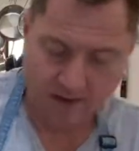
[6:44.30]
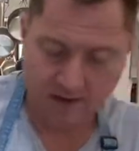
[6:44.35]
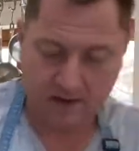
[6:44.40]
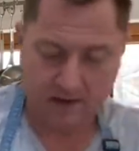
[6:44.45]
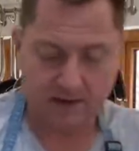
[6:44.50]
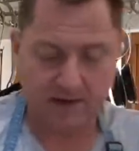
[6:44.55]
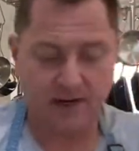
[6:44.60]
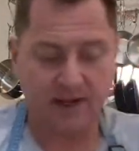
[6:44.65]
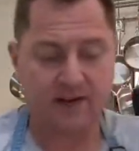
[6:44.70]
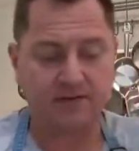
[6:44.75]

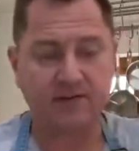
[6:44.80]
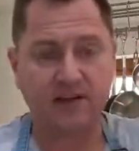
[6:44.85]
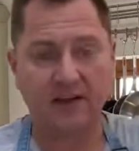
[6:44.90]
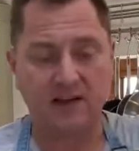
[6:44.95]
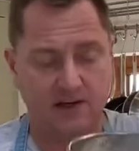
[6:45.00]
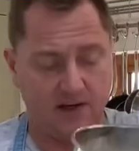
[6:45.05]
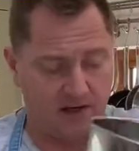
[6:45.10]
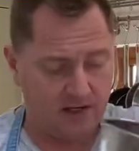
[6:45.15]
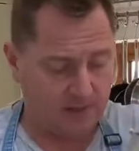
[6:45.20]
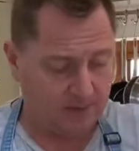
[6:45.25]
Leave that
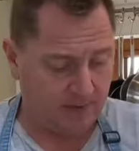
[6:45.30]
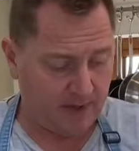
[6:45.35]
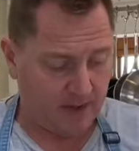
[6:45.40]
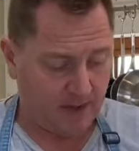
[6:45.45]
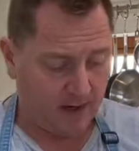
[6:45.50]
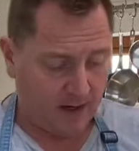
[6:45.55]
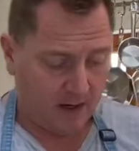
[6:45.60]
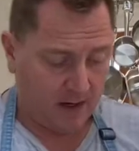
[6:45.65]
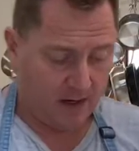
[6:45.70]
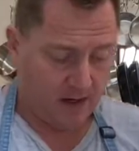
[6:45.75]
last bit.
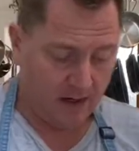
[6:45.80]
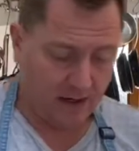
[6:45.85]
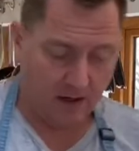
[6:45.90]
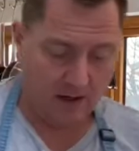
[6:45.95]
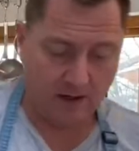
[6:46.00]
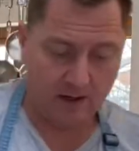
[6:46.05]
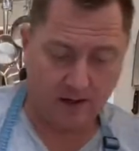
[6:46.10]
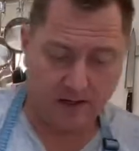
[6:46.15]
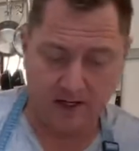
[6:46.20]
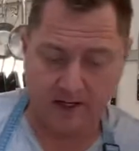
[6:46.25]

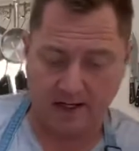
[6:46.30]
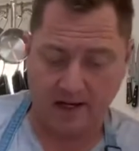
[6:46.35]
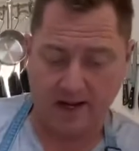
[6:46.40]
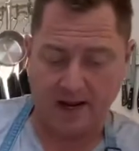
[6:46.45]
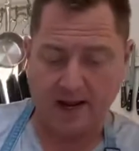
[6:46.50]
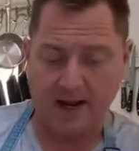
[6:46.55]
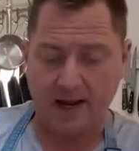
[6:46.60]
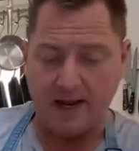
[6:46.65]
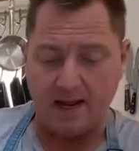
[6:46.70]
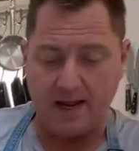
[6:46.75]
Look
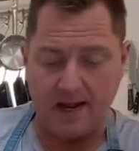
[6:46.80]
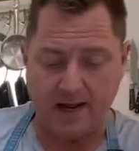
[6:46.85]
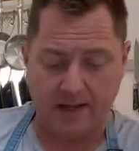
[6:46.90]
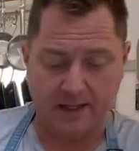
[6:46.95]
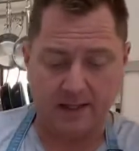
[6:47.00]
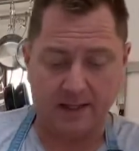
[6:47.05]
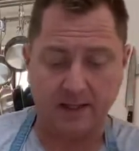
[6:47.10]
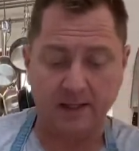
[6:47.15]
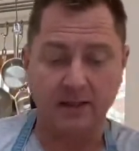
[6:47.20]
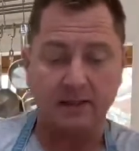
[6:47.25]

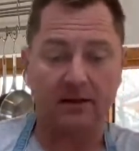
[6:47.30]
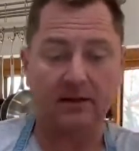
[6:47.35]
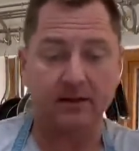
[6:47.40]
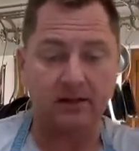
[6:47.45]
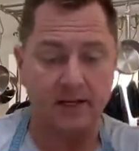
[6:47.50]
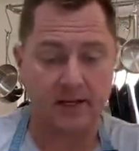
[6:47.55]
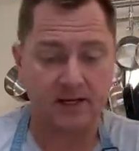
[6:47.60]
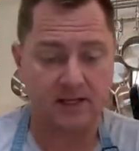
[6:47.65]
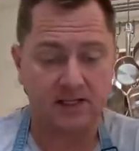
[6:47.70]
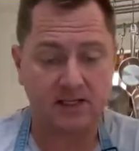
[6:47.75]
at
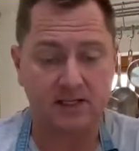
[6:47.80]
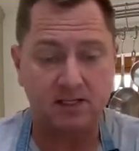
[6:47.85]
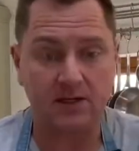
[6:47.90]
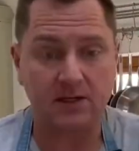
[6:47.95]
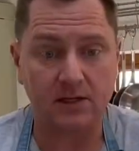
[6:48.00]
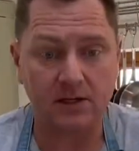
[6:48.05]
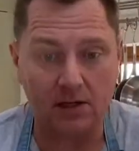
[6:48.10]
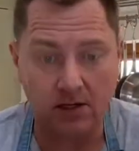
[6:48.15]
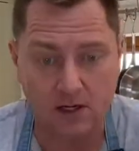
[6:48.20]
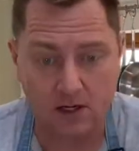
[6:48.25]

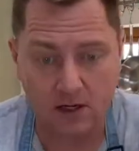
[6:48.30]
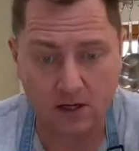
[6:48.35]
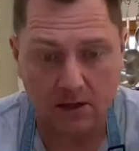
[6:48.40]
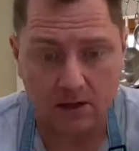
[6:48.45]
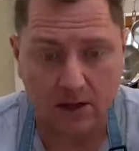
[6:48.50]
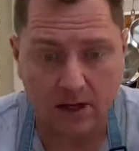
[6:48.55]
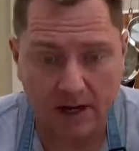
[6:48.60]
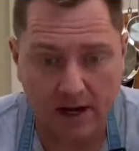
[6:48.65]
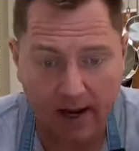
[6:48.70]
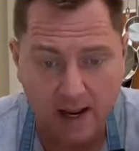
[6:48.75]
this.
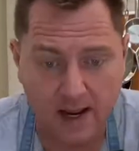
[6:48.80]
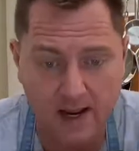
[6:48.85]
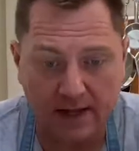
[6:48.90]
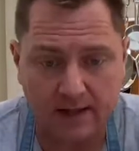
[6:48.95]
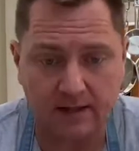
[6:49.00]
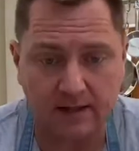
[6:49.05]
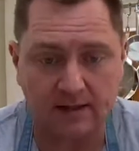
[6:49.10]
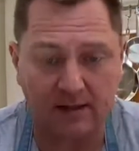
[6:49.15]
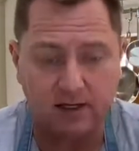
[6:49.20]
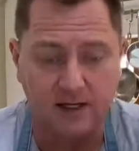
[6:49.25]
Look
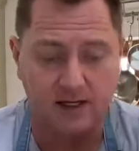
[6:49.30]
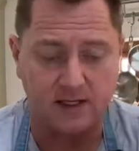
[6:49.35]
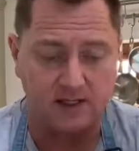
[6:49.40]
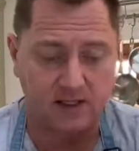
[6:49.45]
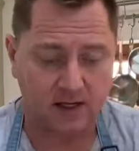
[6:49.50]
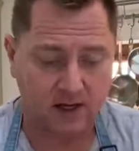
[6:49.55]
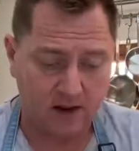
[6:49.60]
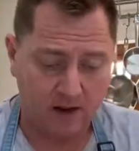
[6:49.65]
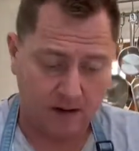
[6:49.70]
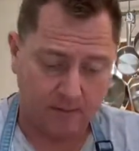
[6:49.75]
at
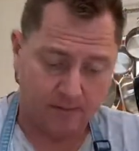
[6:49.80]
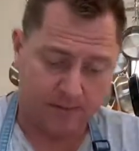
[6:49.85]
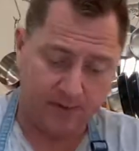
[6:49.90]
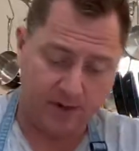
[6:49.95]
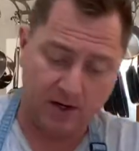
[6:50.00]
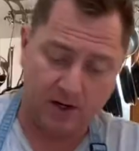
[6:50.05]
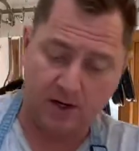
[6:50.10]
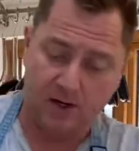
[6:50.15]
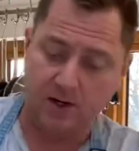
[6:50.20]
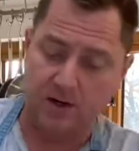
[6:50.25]
this.
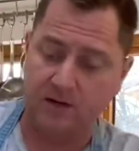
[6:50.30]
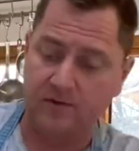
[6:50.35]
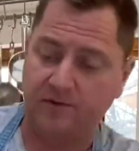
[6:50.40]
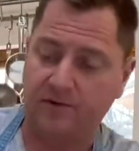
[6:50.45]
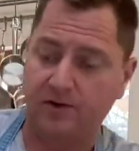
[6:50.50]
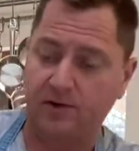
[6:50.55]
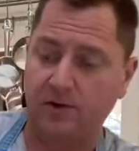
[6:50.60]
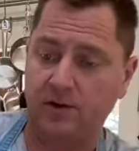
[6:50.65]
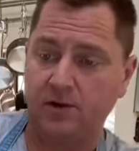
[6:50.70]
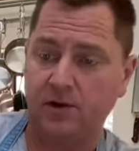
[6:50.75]

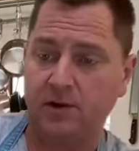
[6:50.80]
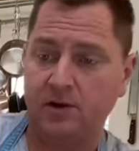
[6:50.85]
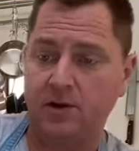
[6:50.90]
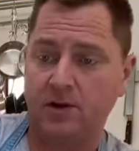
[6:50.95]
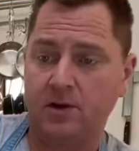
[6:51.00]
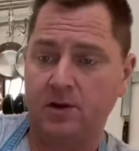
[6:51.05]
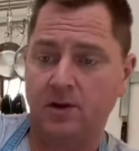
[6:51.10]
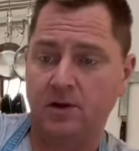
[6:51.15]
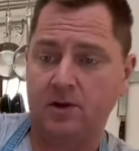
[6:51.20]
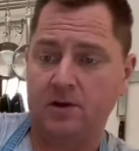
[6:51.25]
Beautiful,
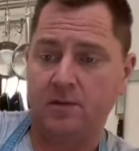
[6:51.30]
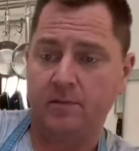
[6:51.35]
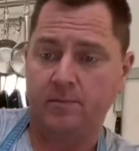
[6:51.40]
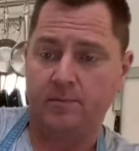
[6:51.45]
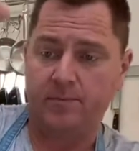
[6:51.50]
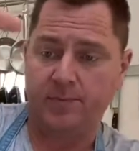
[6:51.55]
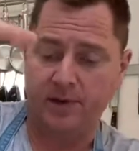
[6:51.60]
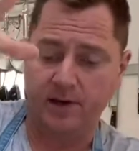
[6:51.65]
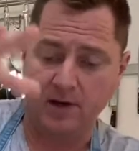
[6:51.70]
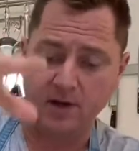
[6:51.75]

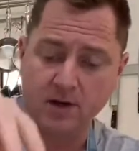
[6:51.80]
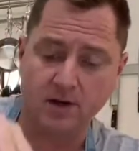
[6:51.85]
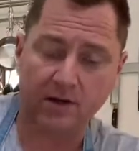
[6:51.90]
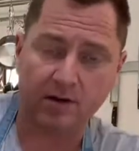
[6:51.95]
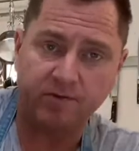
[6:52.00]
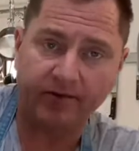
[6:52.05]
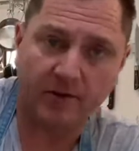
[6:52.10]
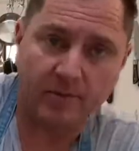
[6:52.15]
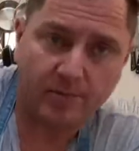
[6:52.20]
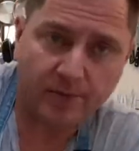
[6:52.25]

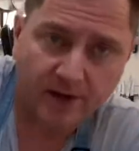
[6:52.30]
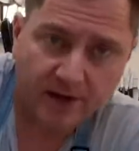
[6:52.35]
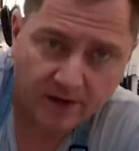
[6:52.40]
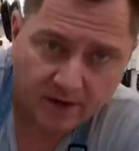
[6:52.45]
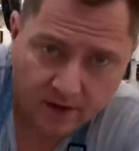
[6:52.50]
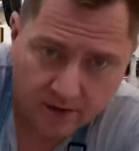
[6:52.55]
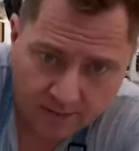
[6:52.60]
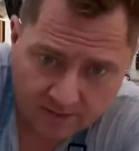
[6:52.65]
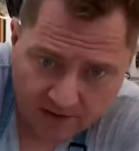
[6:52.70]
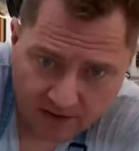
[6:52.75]
beautiful
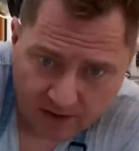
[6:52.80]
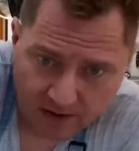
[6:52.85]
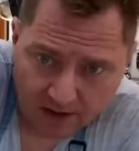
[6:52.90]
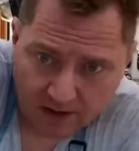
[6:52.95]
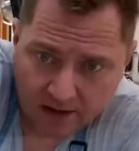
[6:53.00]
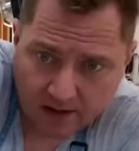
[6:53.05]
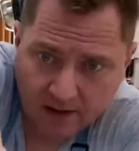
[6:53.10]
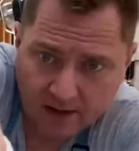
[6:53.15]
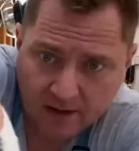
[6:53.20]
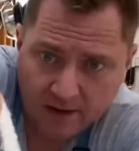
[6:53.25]
breadcrumbs. Look.
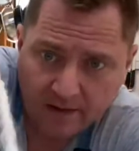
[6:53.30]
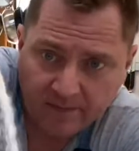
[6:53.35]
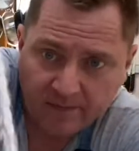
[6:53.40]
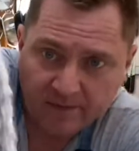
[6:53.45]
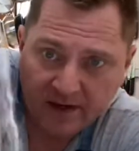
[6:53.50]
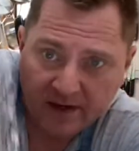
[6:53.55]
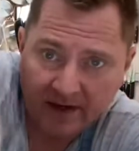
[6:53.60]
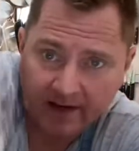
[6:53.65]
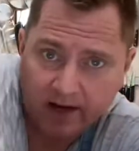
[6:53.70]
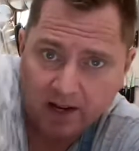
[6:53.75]

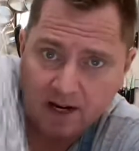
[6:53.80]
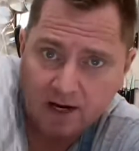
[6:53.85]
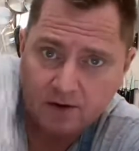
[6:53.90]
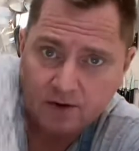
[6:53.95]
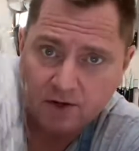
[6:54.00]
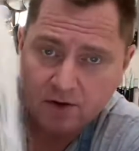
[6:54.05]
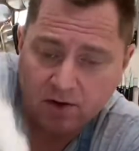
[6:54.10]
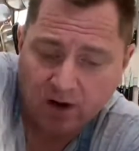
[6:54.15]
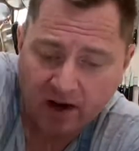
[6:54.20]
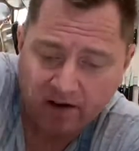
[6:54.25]
Now
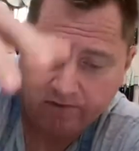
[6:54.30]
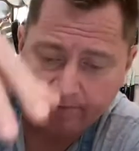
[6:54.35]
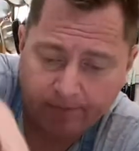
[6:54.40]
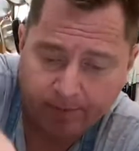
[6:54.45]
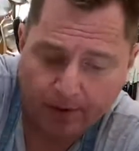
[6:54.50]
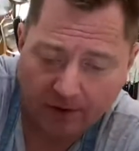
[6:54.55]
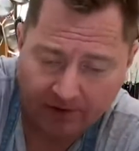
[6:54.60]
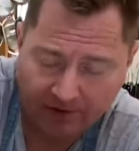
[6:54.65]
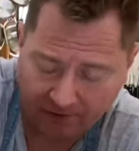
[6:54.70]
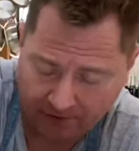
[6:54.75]
you have
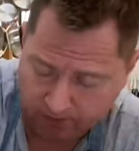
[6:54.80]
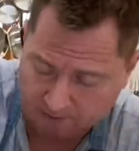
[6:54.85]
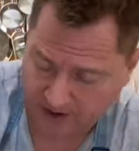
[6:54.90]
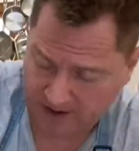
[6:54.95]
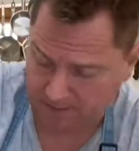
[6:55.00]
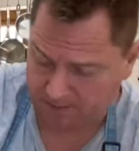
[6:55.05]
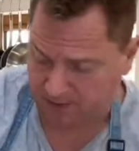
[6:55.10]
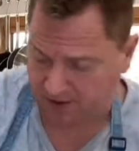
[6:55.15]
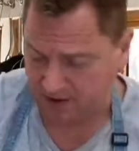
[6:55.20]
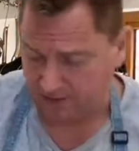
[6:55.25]
posh
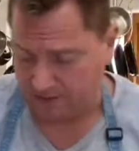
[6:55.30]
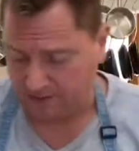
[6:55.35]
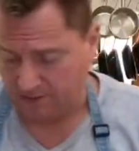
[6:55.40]
breadcrumbs.